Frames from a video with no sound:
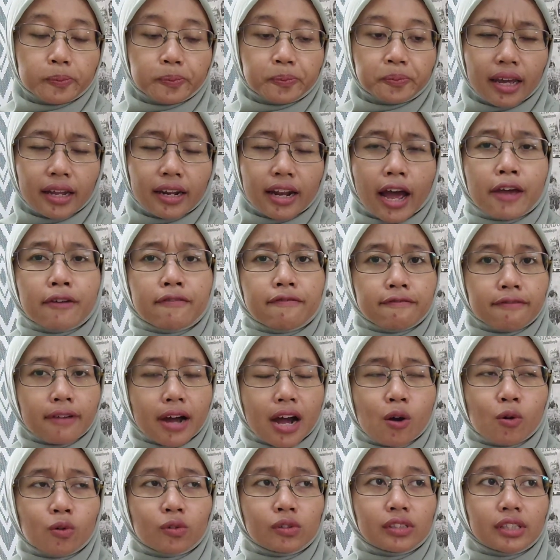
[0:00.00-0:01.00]
And I
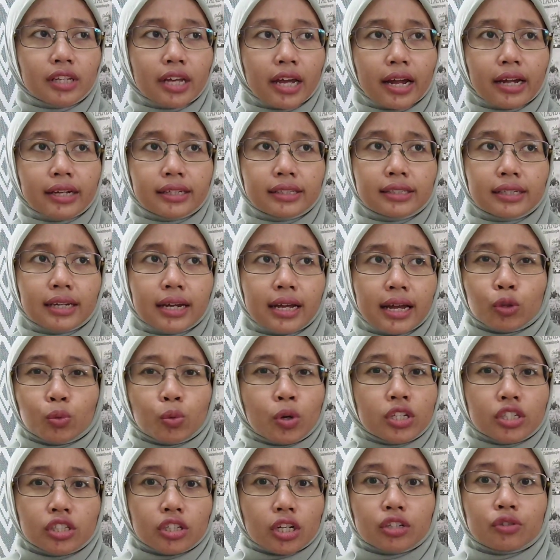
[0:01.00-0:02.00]
found that it
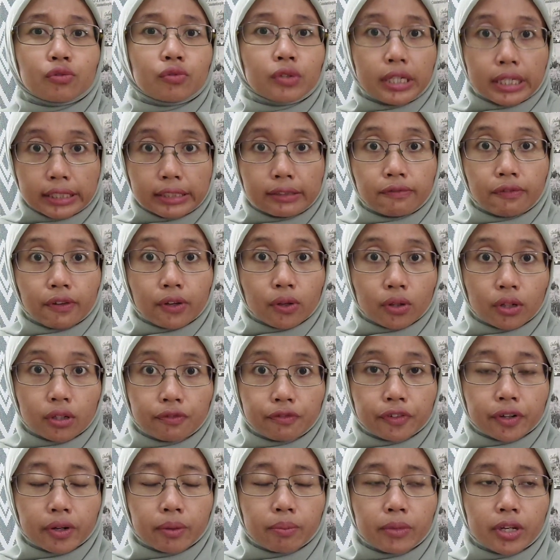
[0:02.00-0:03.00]
was not really
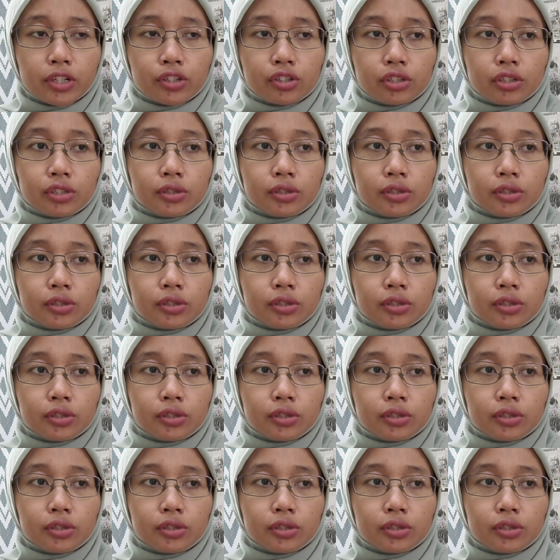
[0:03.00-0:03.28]
difficult for me